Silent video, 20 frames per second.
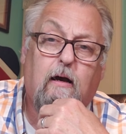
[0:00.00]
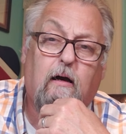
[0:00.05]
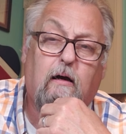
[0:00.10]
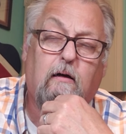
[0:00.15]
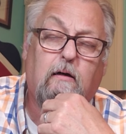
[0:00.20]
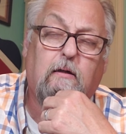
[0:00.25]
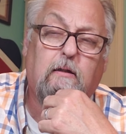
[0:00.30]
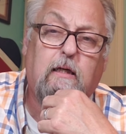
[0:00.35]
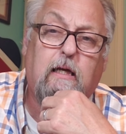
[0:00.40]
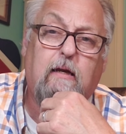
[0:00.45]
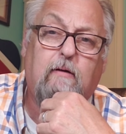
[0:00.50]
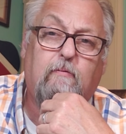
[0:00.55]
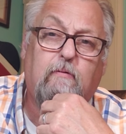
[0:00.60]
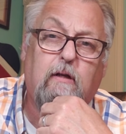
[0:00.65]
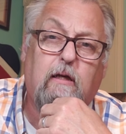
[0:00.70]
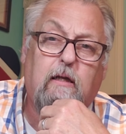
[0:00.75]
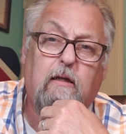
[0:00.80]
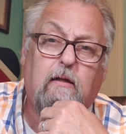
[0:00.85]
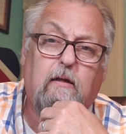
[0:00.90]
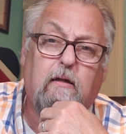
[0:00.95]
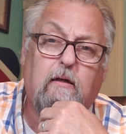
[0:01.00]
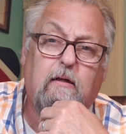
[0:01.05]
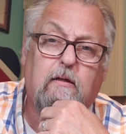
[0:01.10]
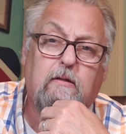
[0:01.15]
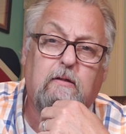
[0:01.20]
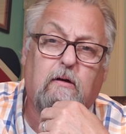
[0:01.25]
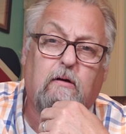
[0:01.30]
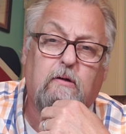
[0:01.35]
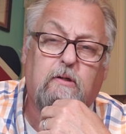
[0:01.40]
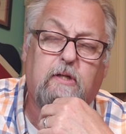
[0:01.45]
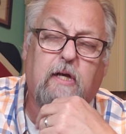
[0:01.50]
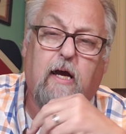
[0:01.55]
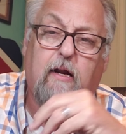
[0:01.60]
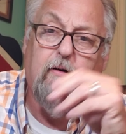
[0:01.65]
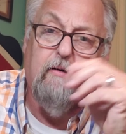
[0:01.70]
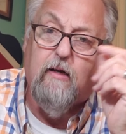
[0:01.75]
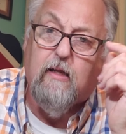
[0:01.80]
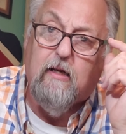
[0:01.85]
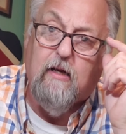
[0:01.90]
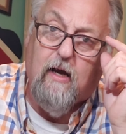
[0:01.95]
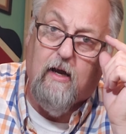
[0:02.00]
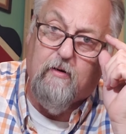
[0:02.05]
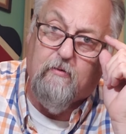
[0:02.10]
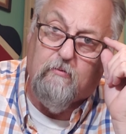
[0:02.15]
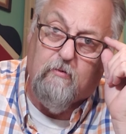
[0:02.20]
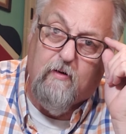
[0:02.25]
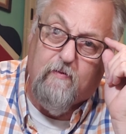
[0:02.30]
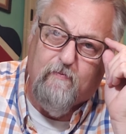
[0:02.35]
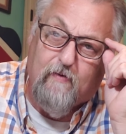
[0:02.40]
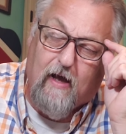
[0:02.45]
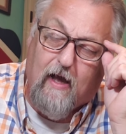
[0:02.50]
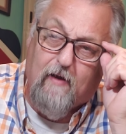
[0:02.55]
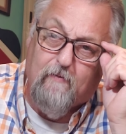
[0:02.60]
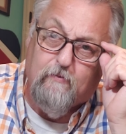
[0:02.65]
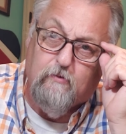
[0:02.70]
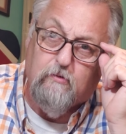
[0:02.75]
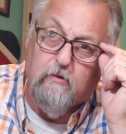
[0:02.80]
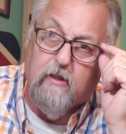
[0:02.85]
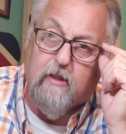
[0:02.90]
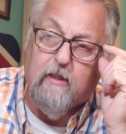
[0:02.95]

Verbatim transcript: uh, evening is our Saturday night revival.